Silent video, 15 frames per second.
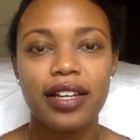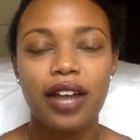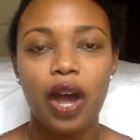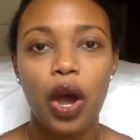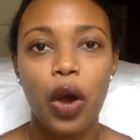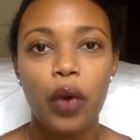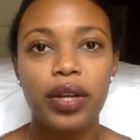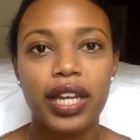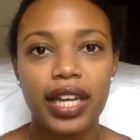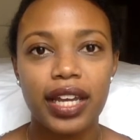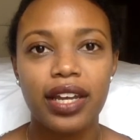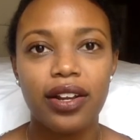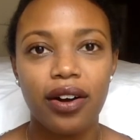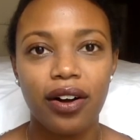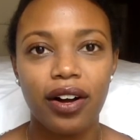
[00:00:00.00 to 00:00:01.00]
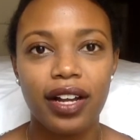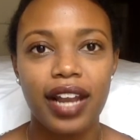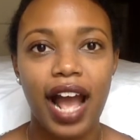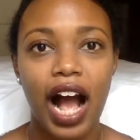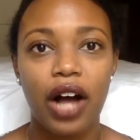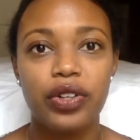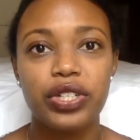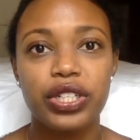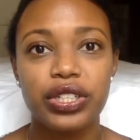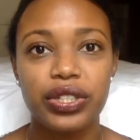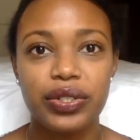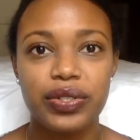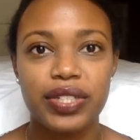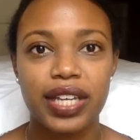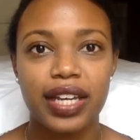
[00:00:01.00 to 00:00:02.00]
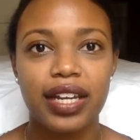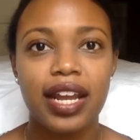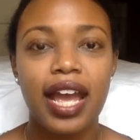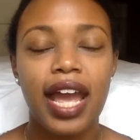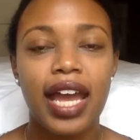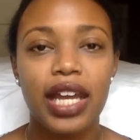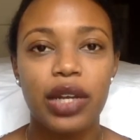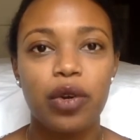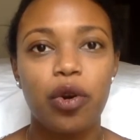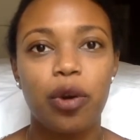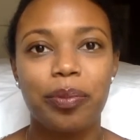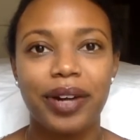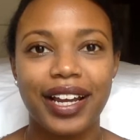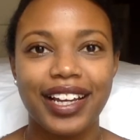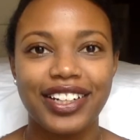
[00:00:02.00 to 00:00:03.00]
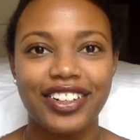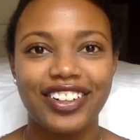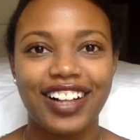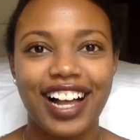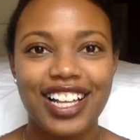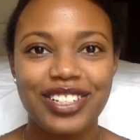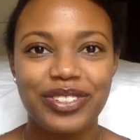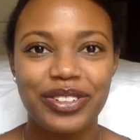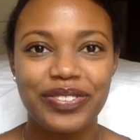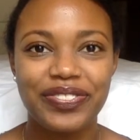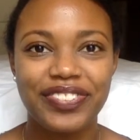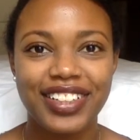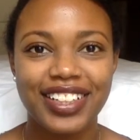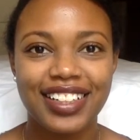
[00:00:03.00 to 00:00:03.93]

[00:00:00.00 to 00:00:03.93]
hone in on how to use it and incorporate it in your classroom.